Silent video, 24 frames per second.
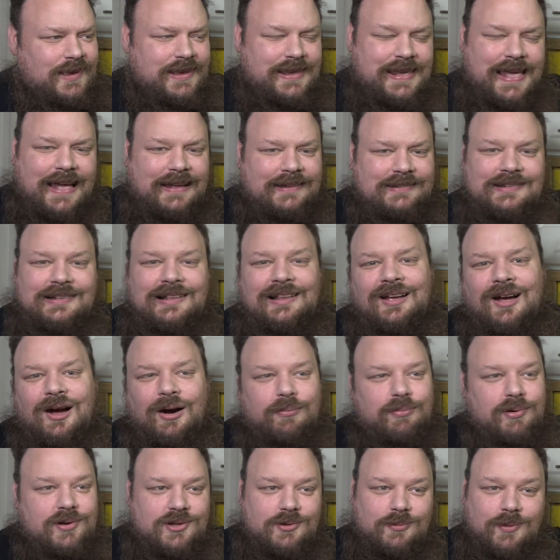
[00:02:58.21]

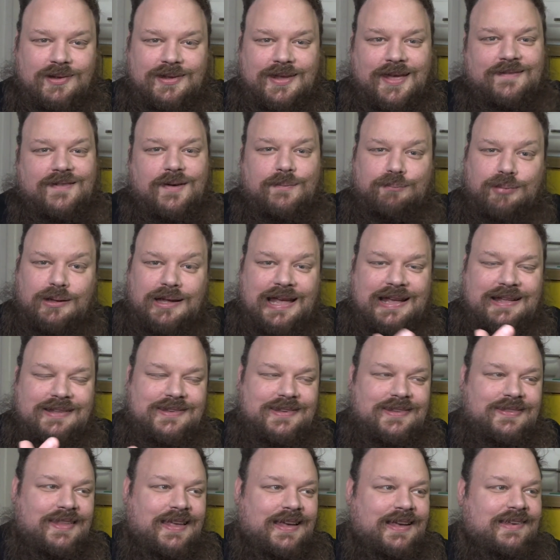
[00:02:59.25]
candelabras or whatever,
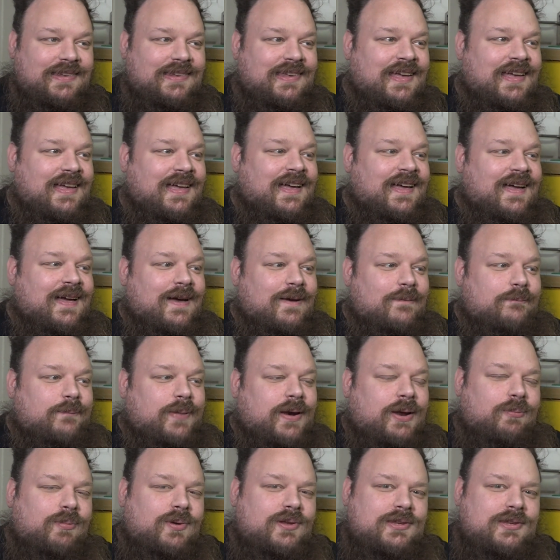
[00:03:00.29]
plates and things. But it